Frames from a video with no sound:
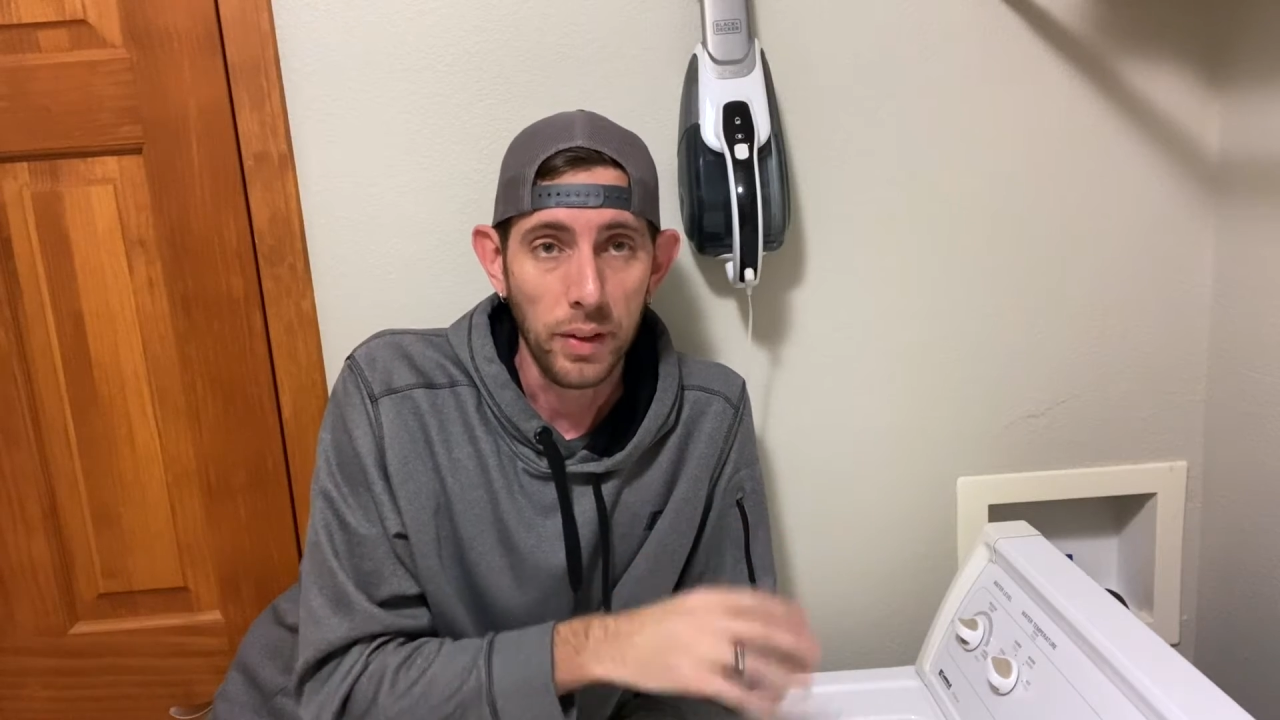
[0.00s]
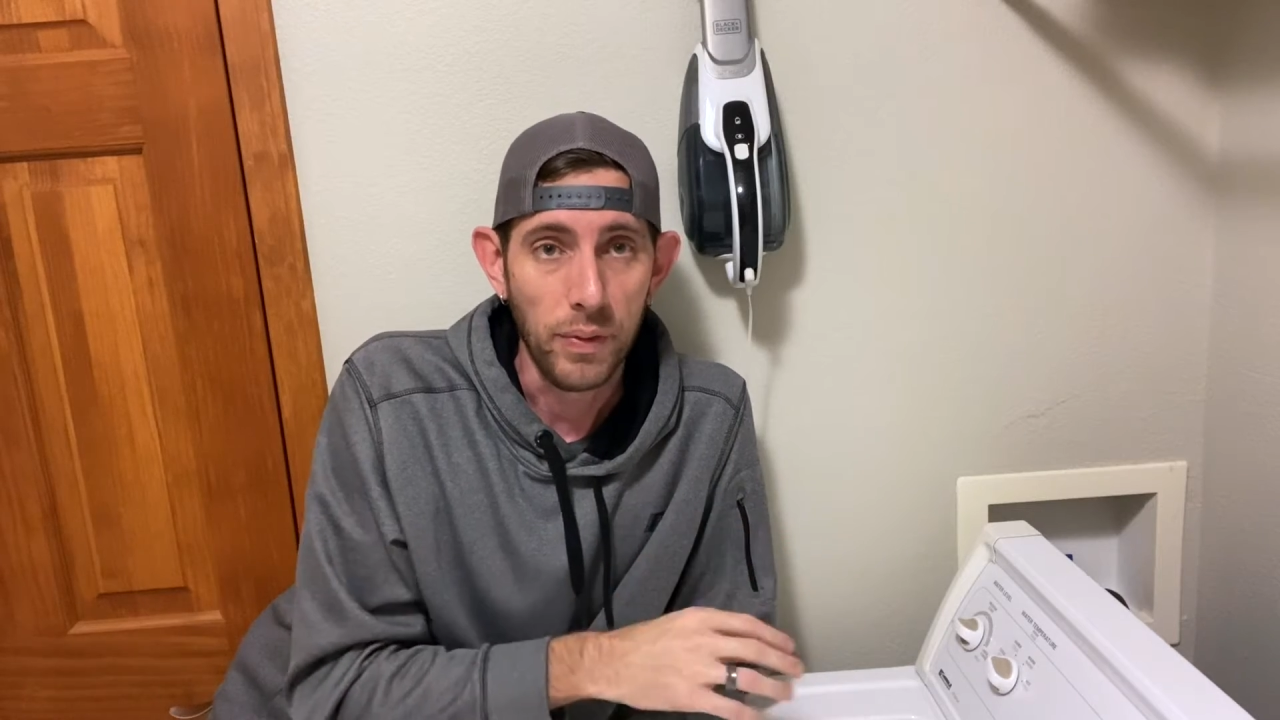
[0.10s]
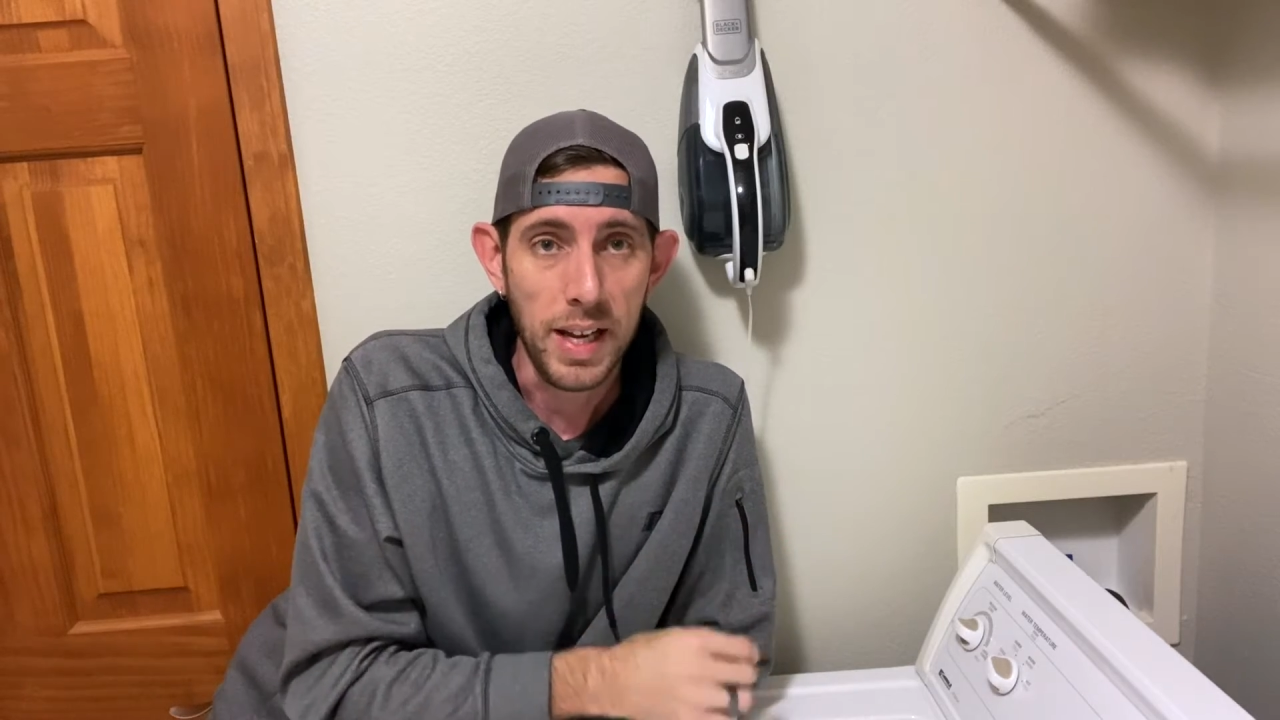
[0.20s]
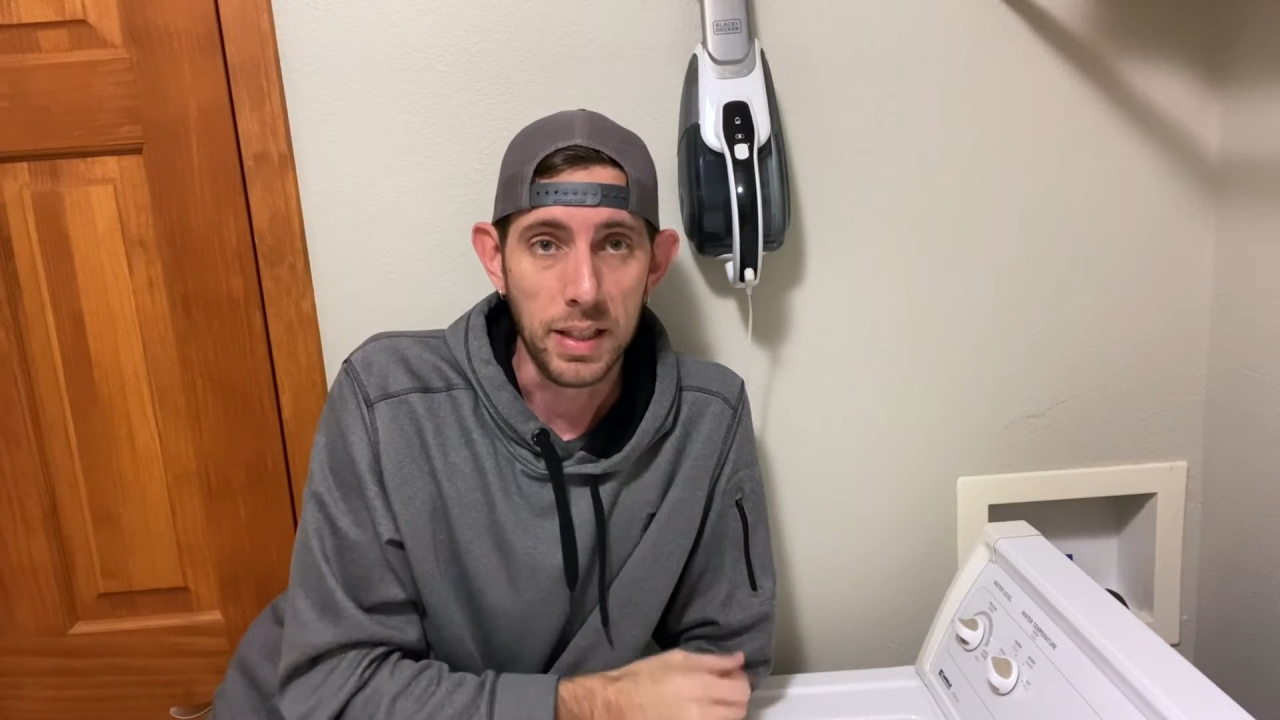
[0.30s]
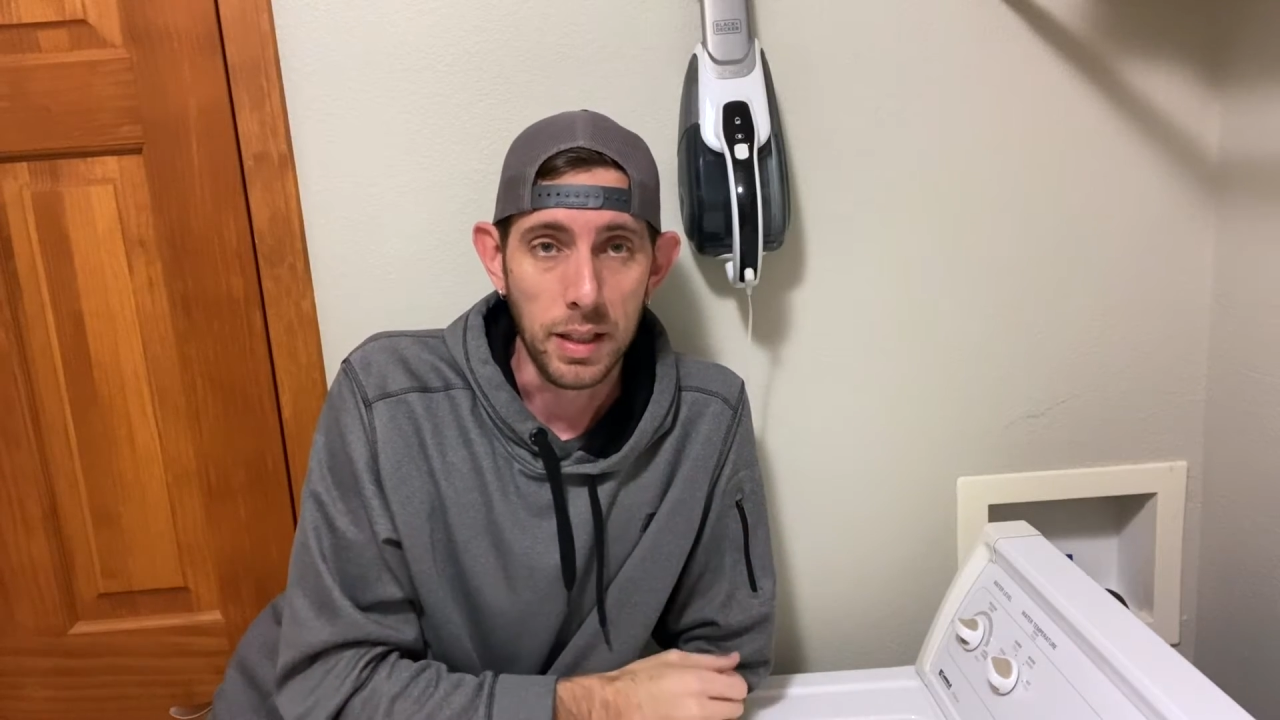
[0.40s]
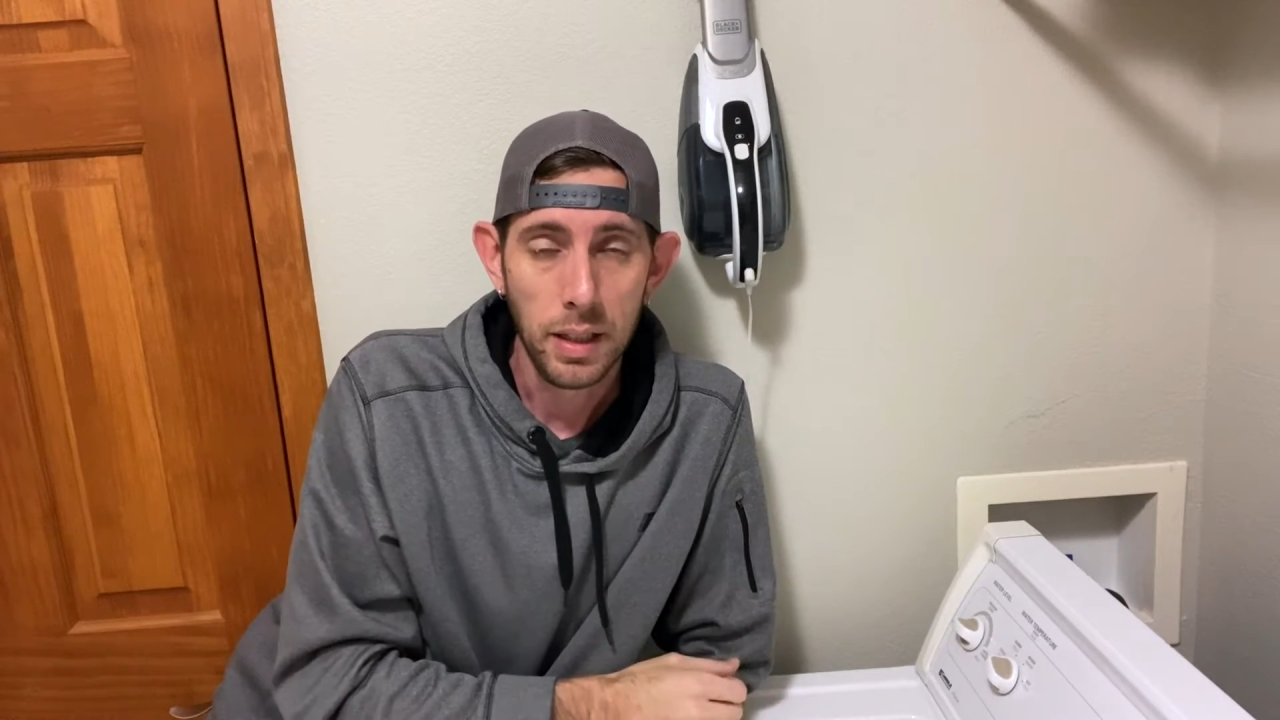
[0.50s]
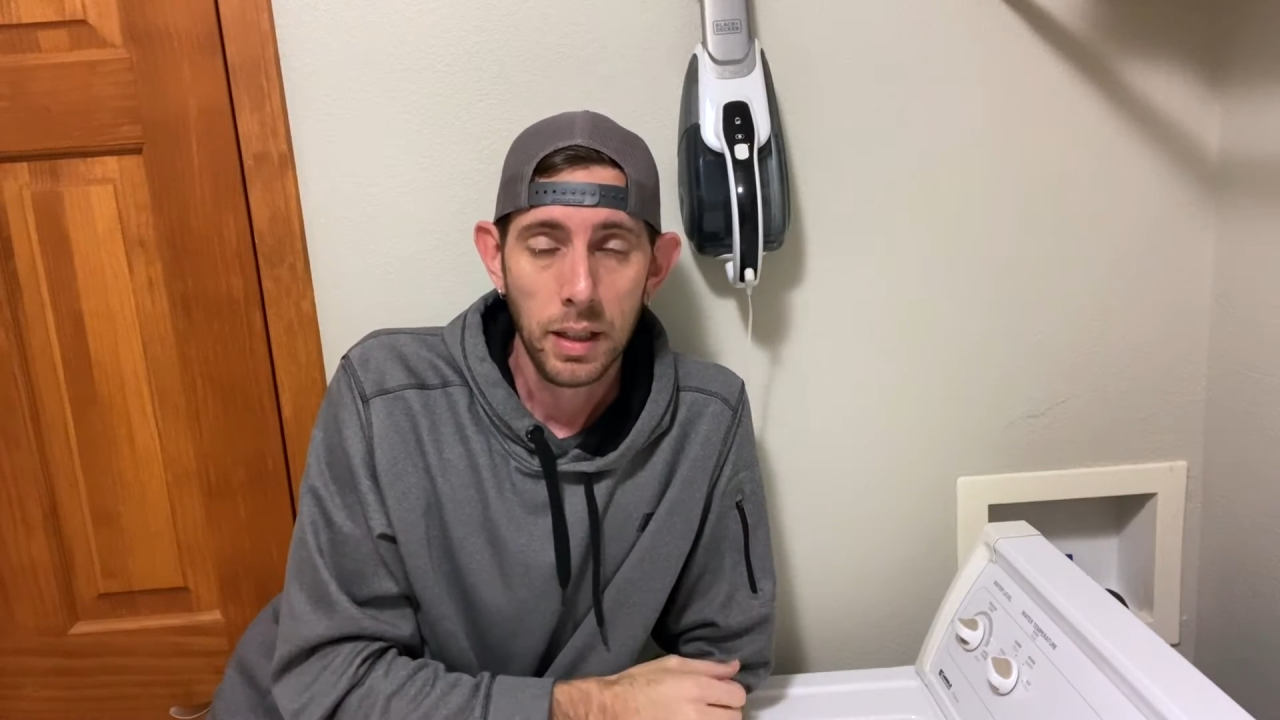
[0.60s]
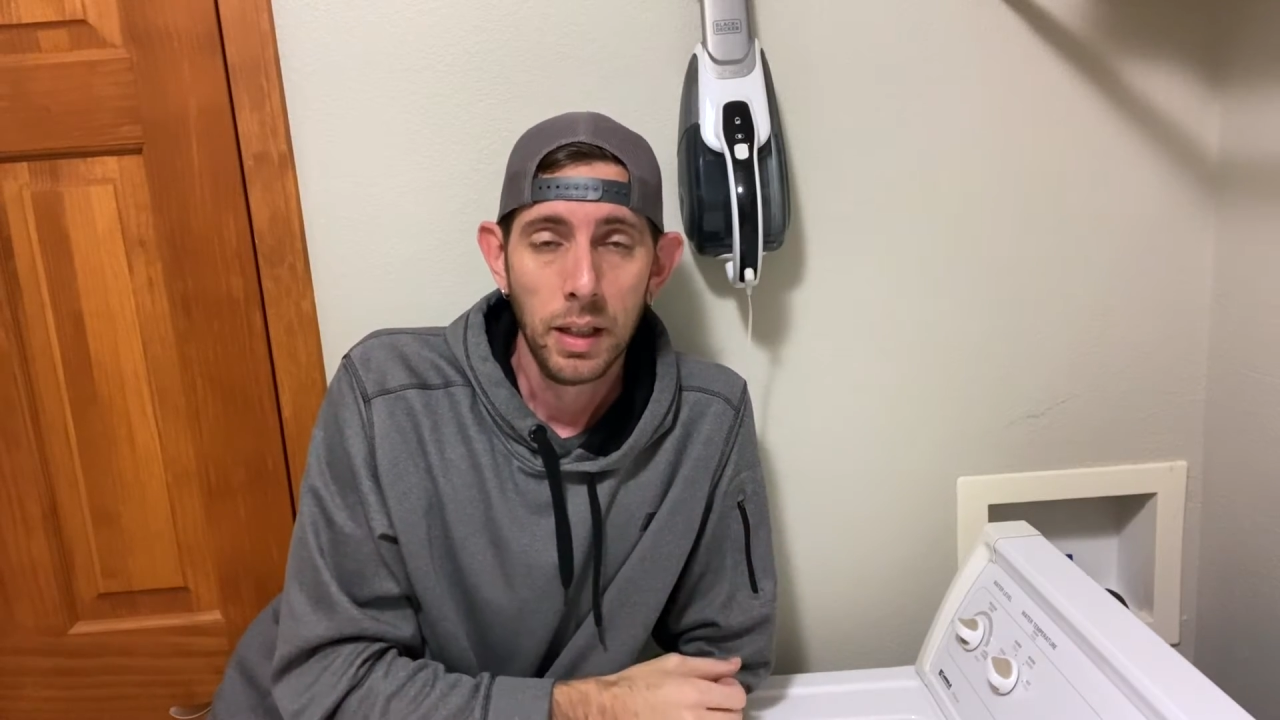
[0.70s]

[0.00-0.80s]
fastened,